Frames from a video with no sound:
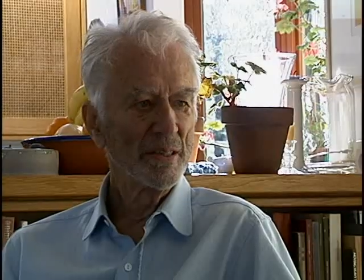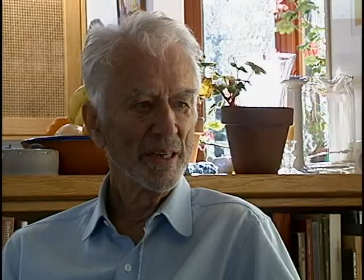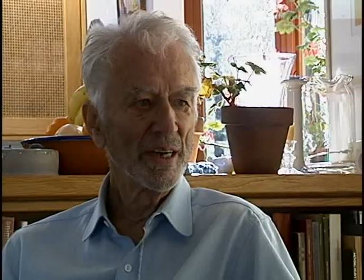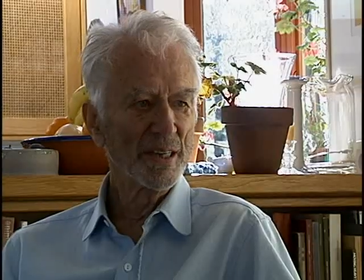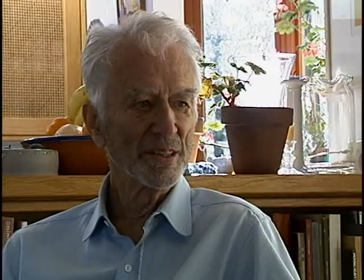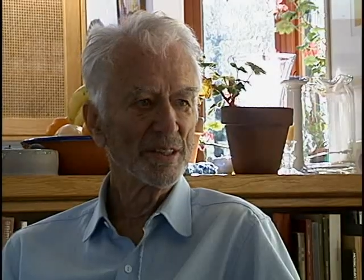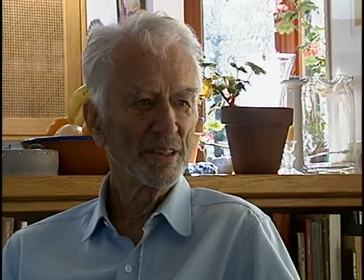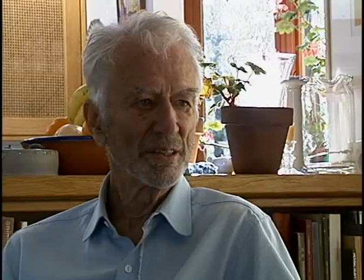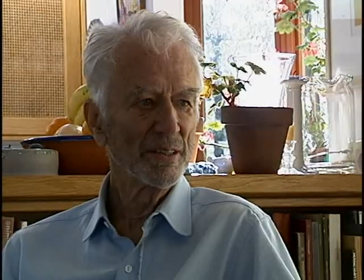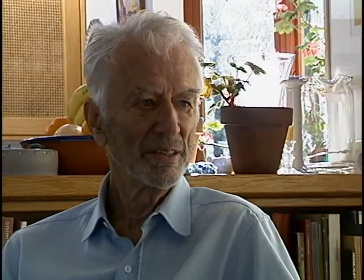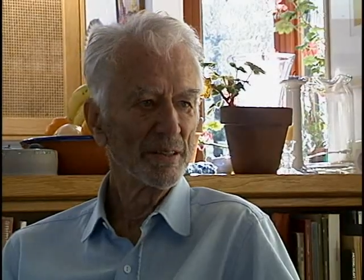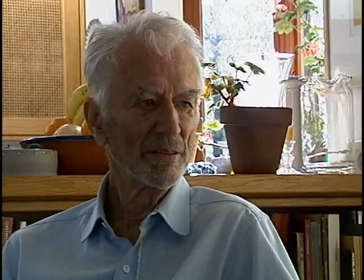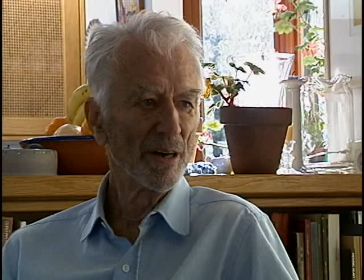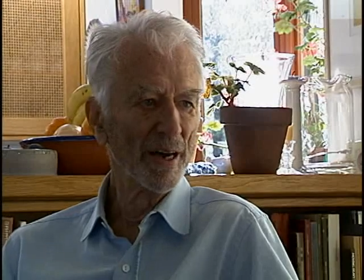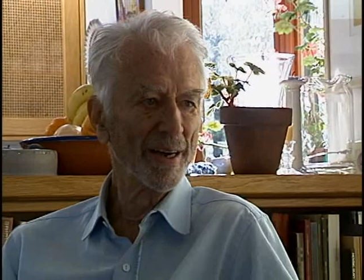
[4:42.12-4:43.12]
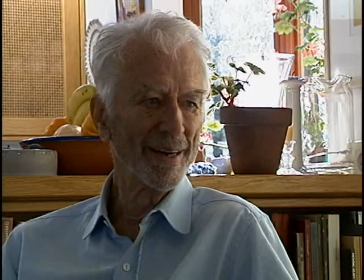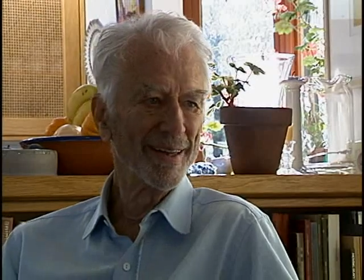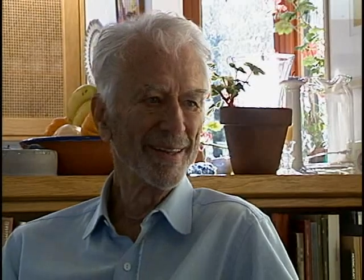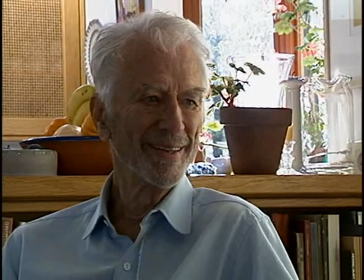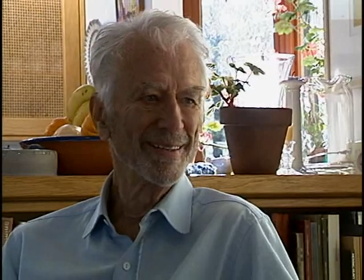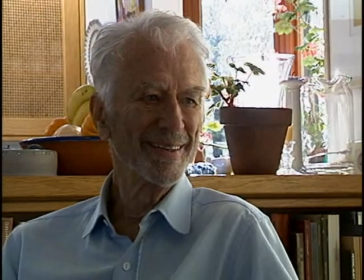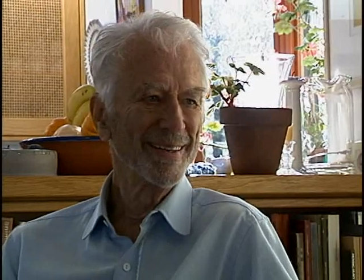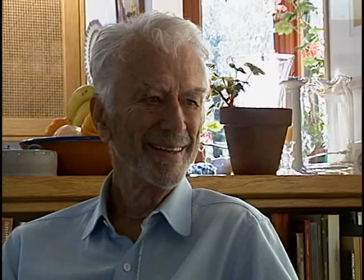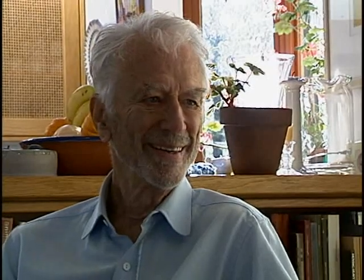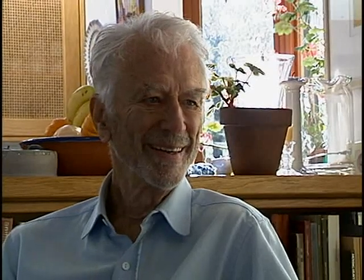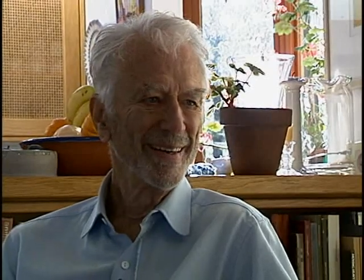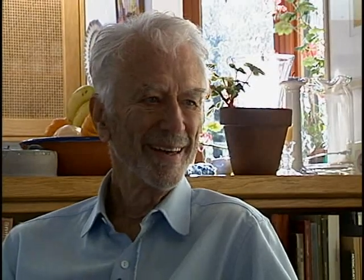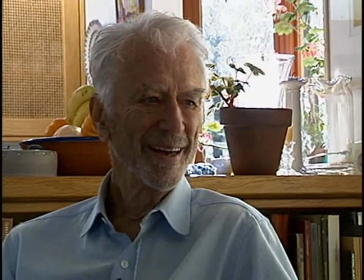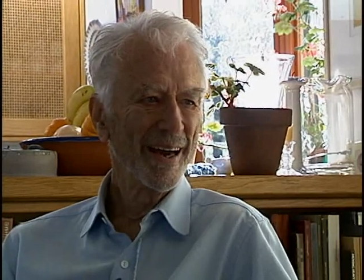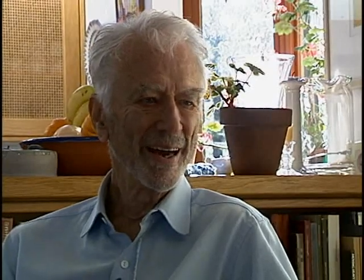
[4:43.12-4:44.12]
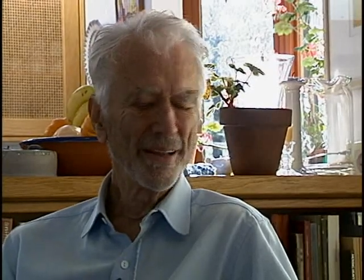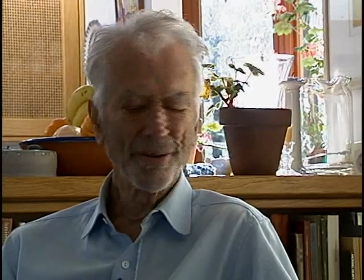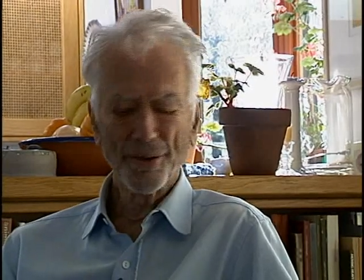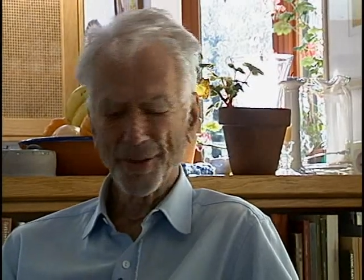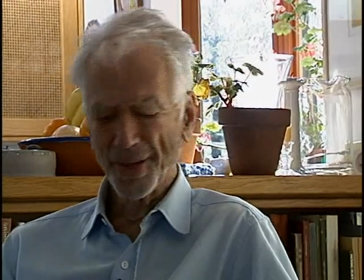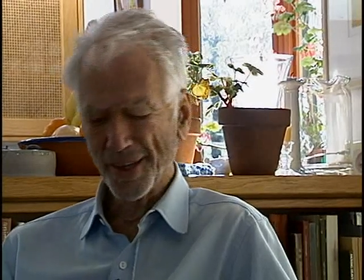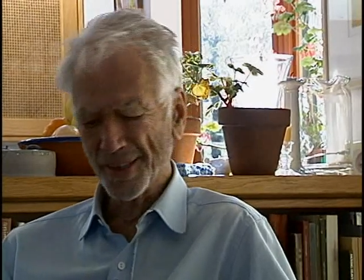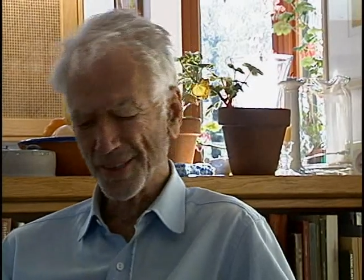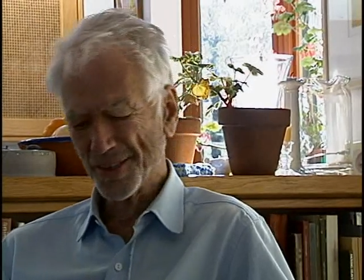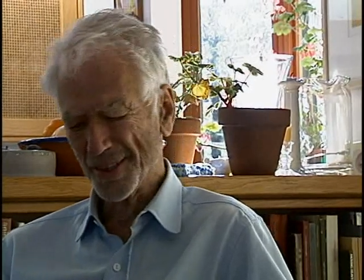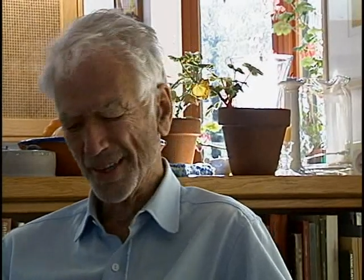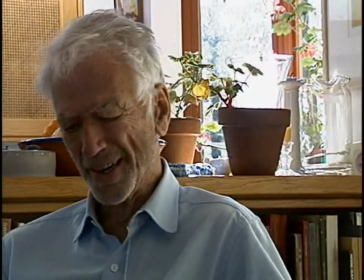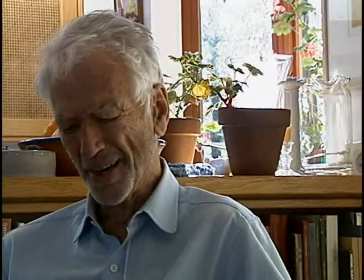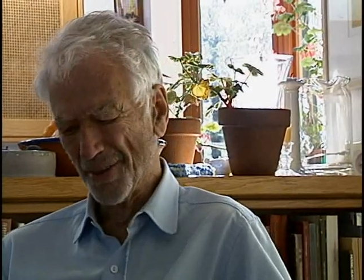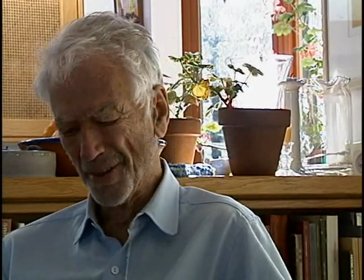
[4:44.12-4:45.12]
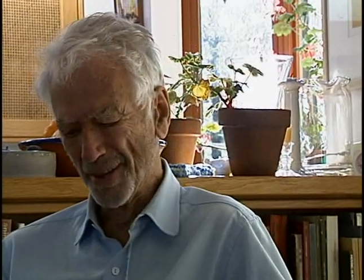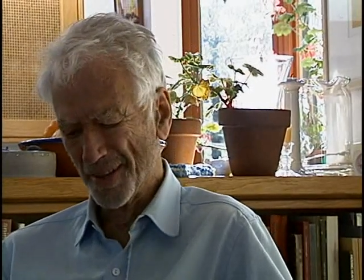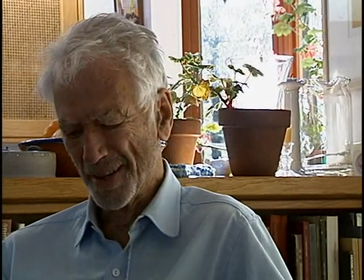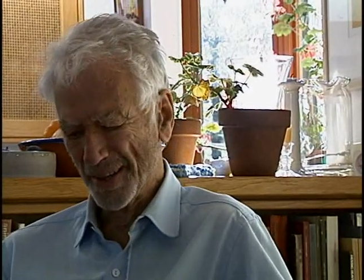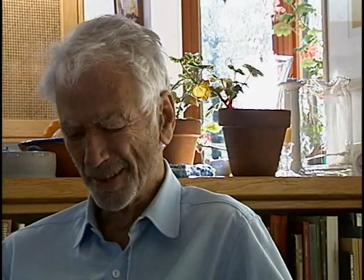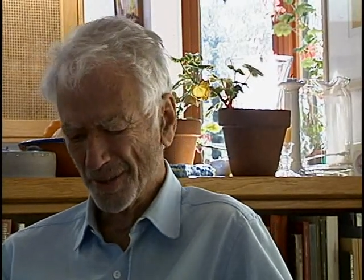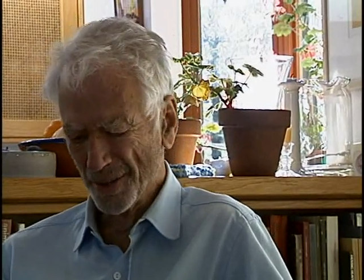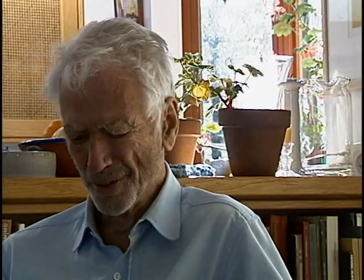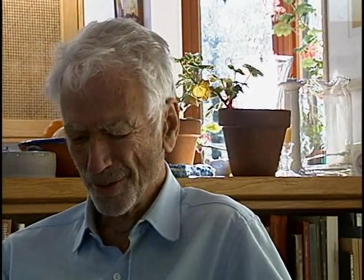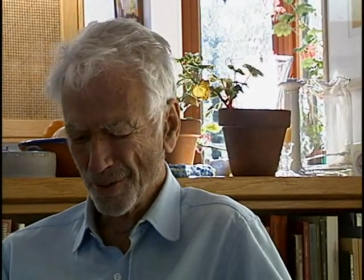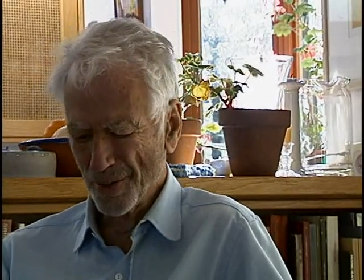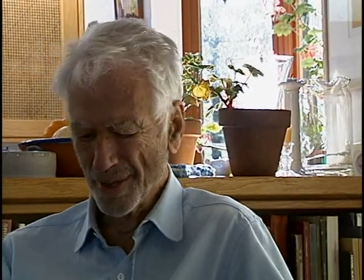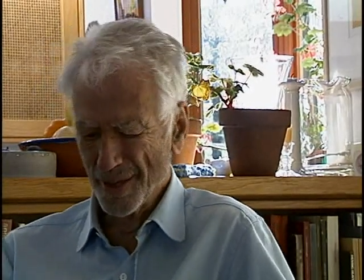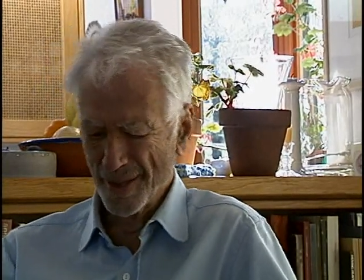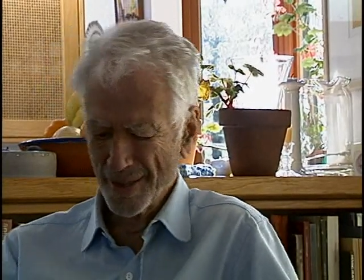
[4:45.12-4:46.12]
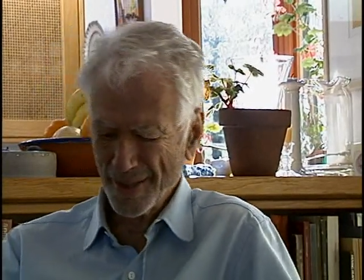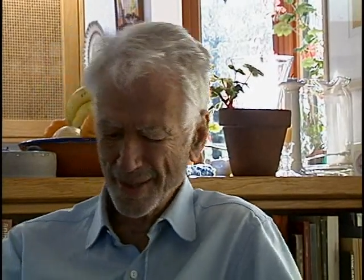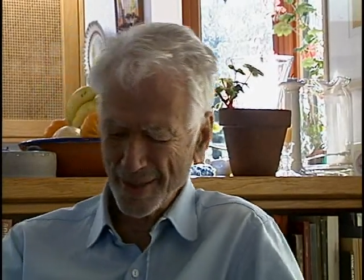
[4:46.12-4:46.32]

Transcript: Yes. Well, I don't think it's a healthy thing to uh,